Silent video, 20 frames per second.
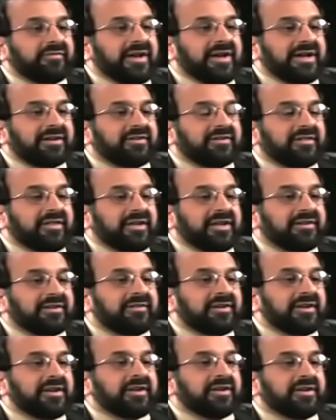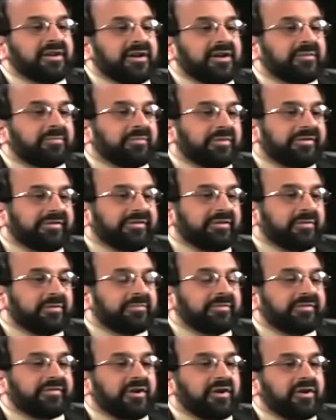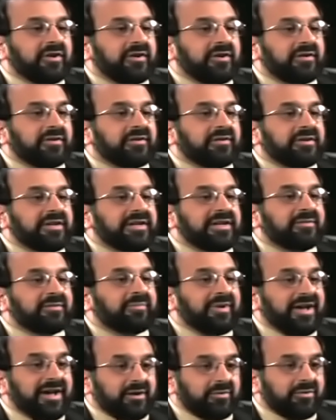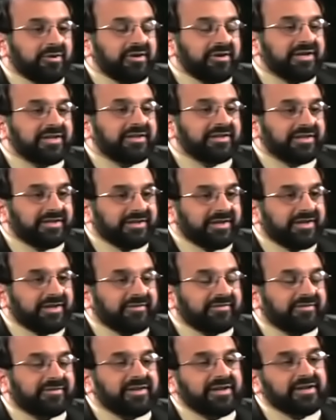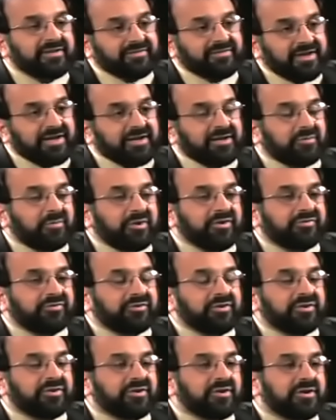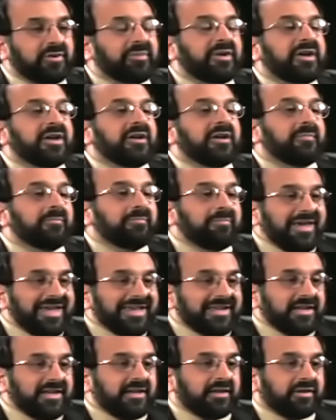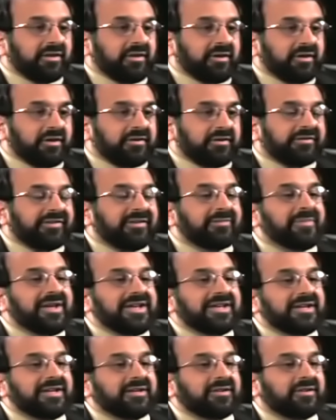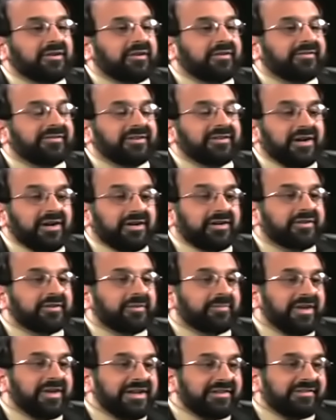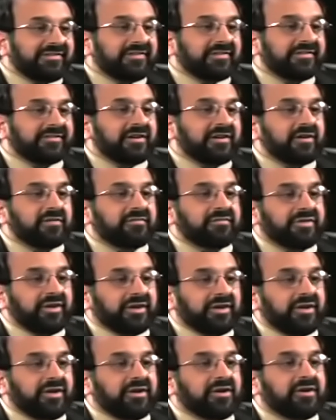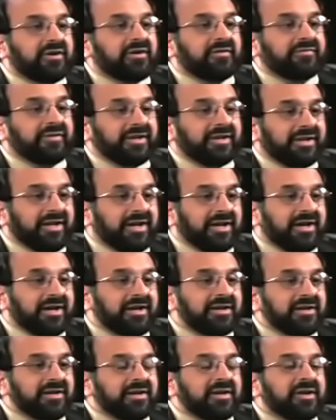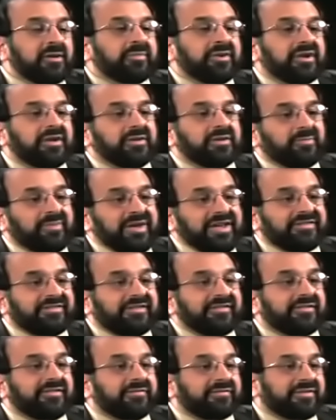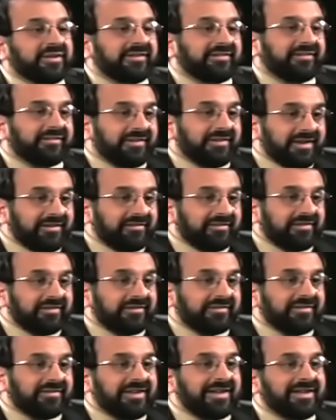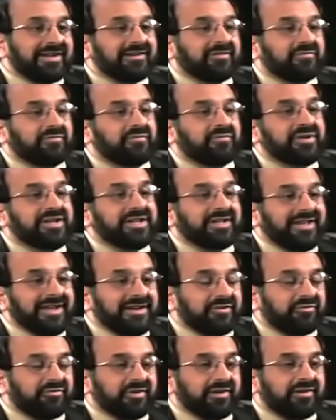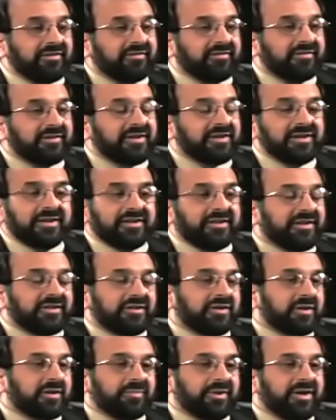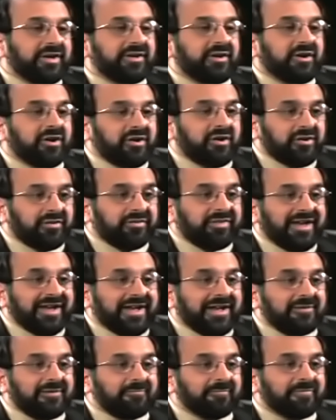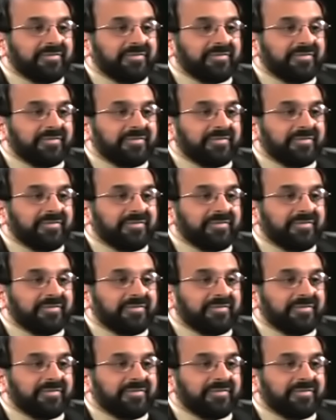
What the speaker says: fact that non-Muslims are in power in the United States and in Western Europe, making laws and making laws not on the basis of the law of Allah, but on the basis of consensus and free elections. They look upon all that